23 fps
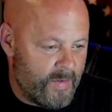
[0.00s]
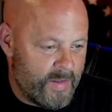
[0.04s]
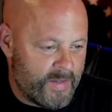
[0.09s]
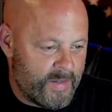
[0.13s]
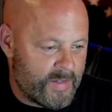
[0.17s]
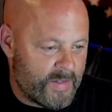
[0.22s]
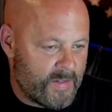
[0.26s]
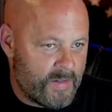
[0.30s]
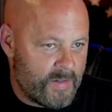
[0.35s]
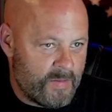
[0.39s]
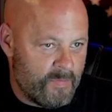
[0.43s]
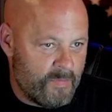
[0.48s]
This
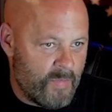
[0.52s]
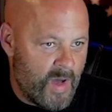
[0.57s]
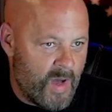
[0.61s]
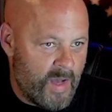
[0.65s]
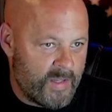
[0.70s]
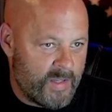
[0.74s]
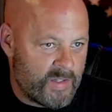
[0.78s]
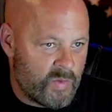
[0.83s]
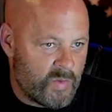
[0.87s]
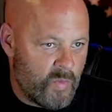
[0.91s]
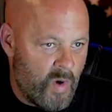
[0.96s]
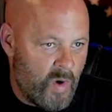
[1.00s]
is
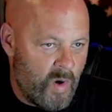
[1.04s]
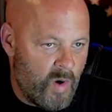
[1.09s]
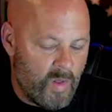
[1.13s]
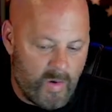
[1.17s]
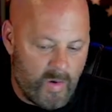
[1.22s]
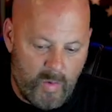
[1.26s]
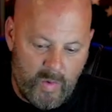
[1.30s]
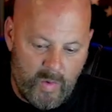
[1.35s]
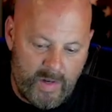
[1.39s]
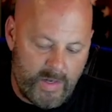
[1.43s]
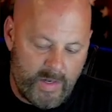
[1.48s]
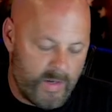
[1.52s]
my
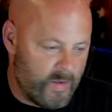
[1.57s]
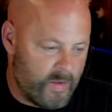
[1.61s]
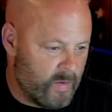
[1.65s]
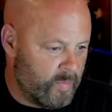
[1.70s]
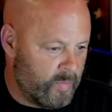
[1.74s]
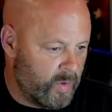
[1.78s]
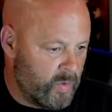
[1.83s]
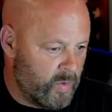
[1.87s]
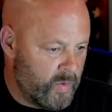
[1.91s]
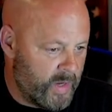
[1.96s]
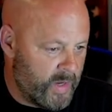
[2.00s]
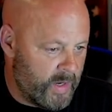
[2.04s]
smaller one, the
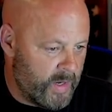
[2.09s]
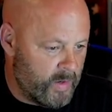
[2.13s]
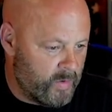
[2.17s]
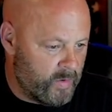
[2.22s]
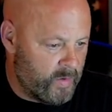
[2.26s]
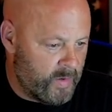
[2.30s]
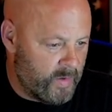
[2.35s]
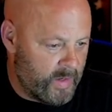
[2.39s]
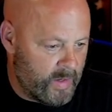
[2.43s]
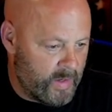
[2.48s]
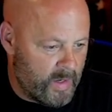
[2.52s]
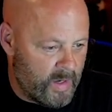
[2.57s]

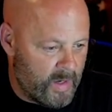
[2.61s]
bluegill,